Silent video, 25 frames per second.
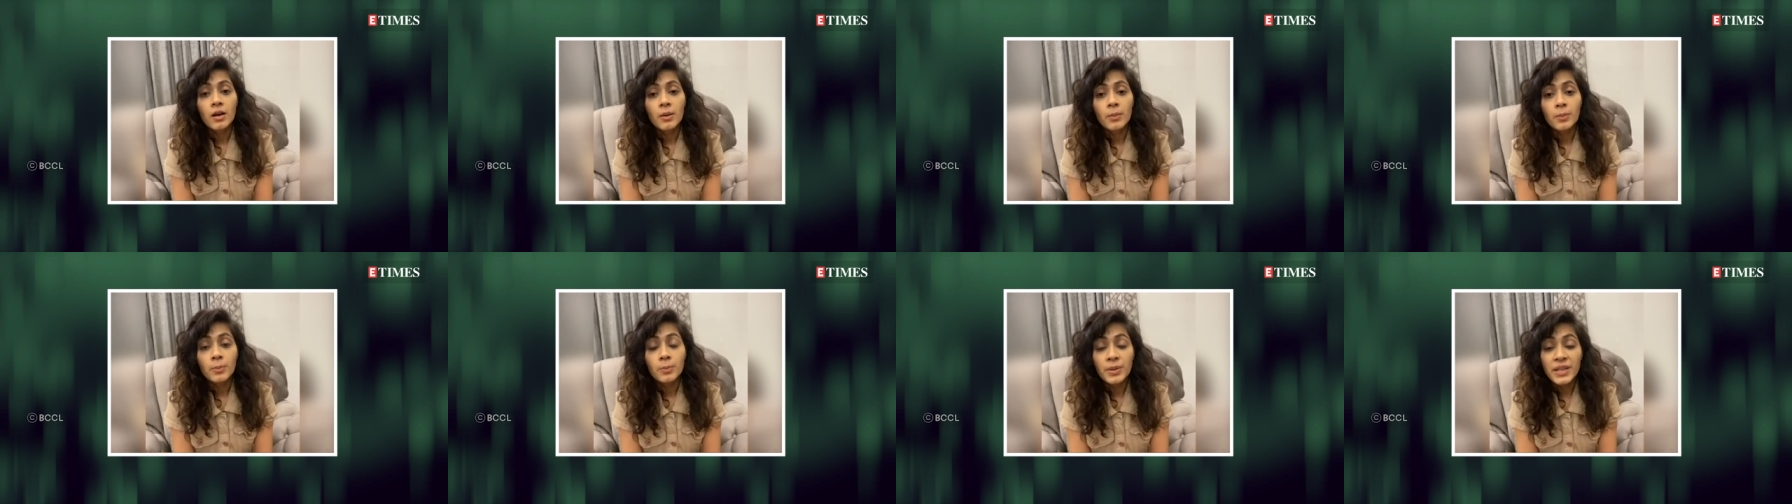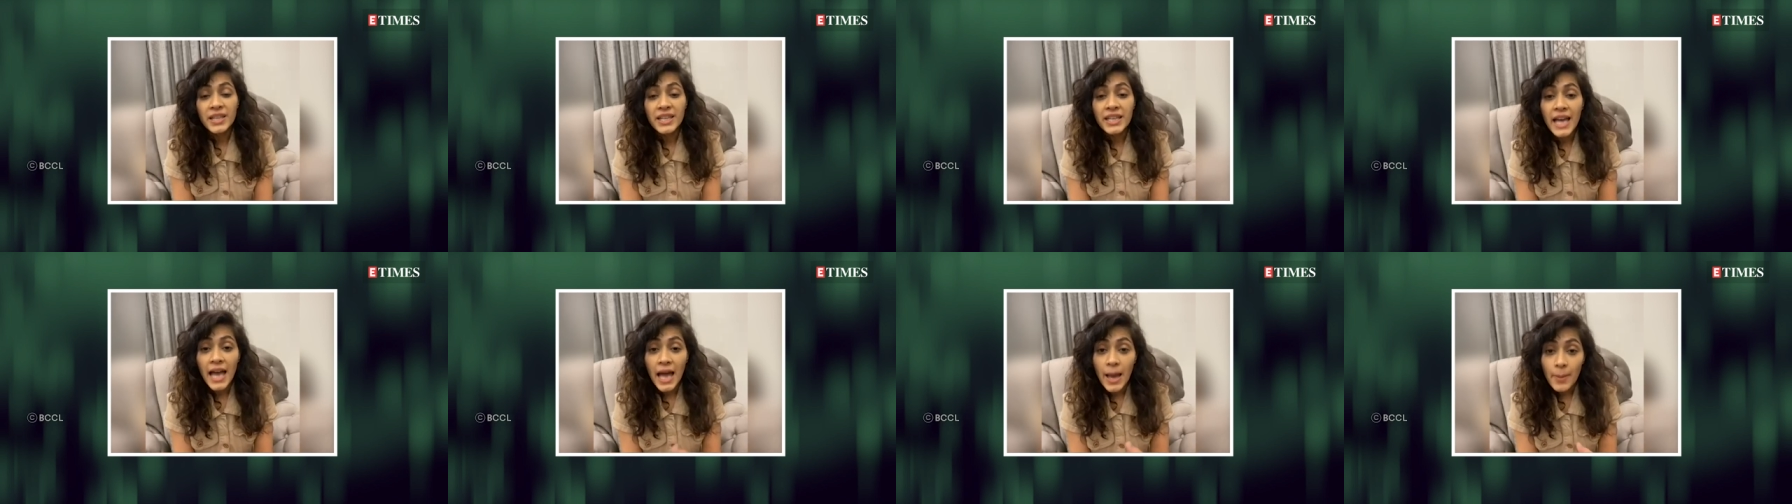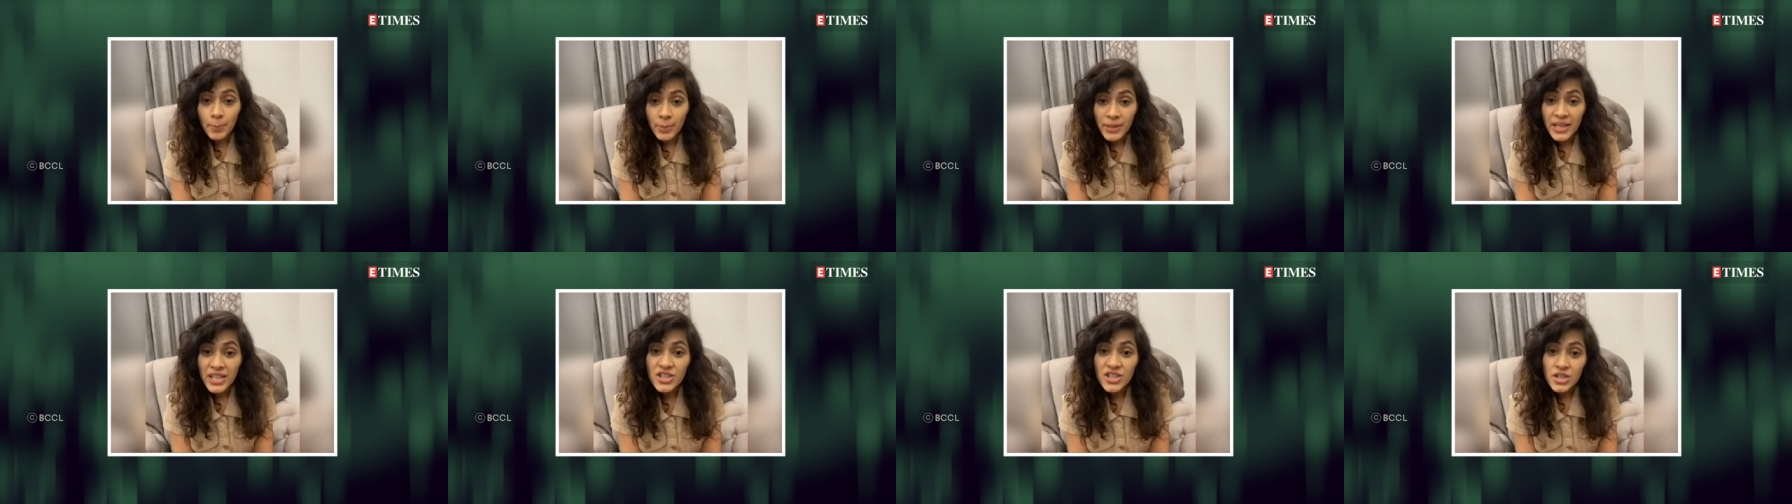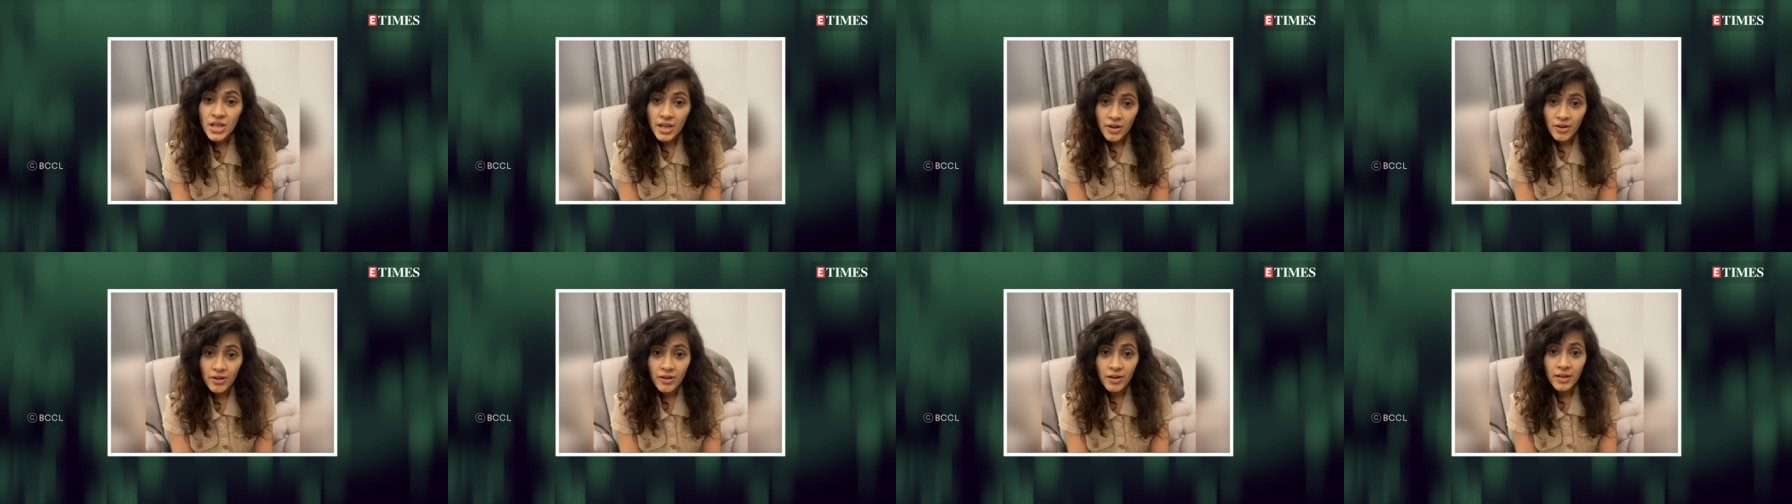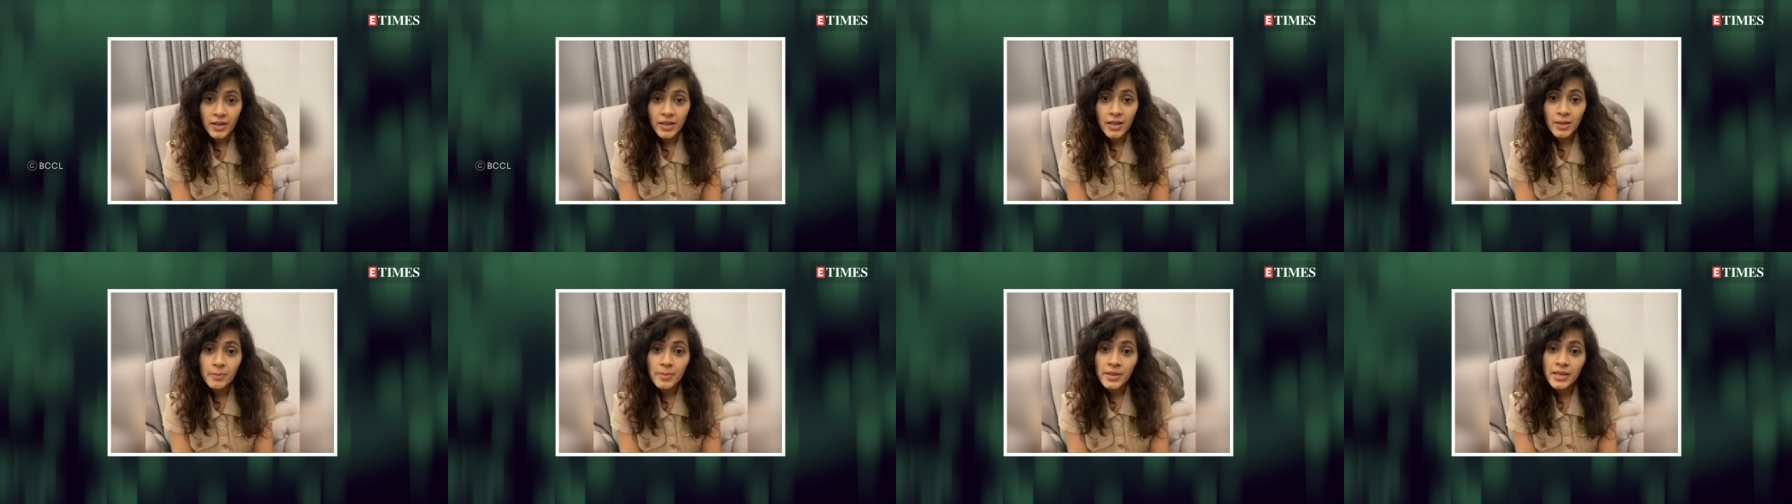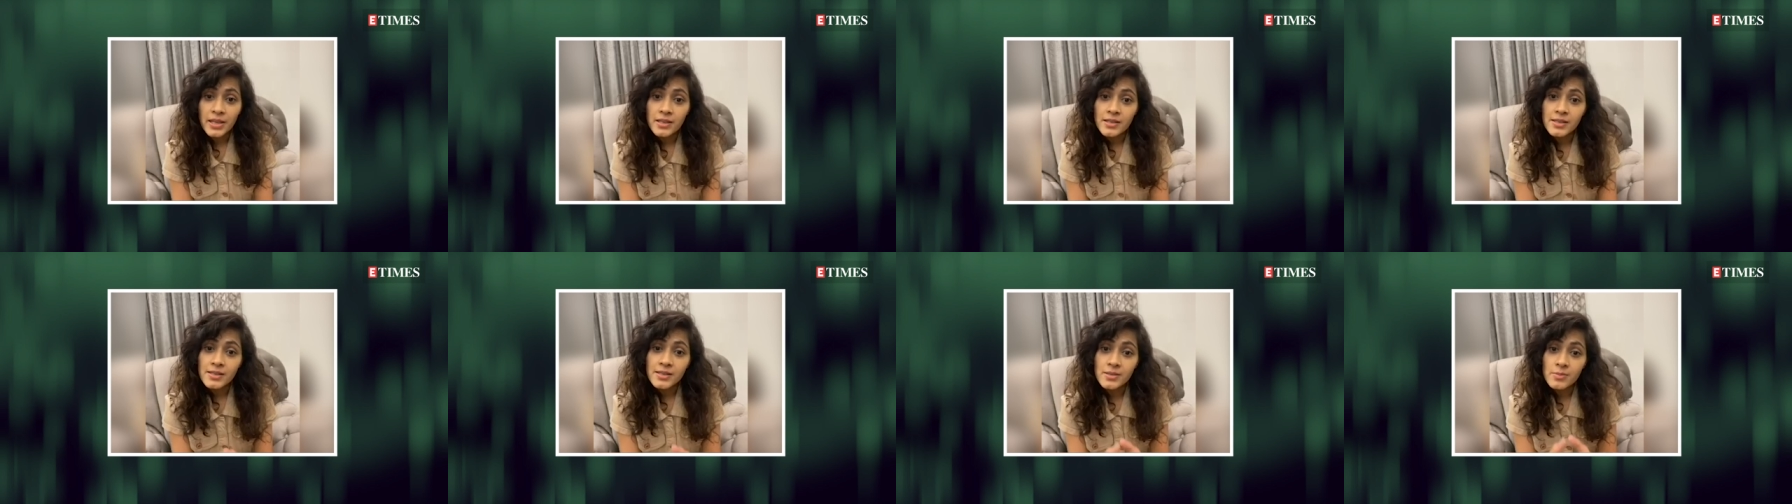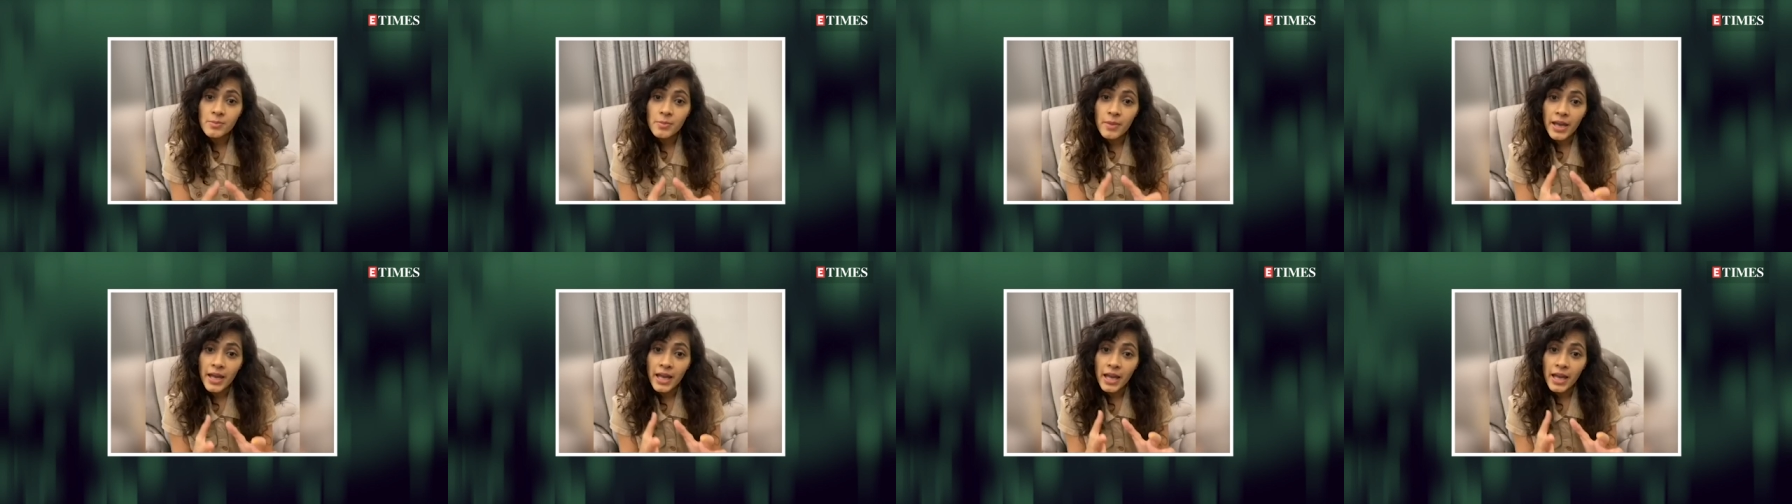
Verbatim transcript: be happy generally, because